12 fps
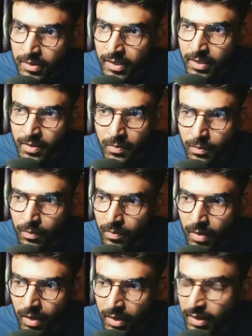like
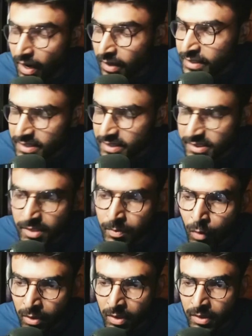a, a decent
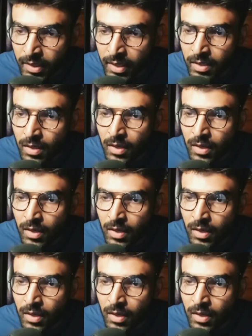model that,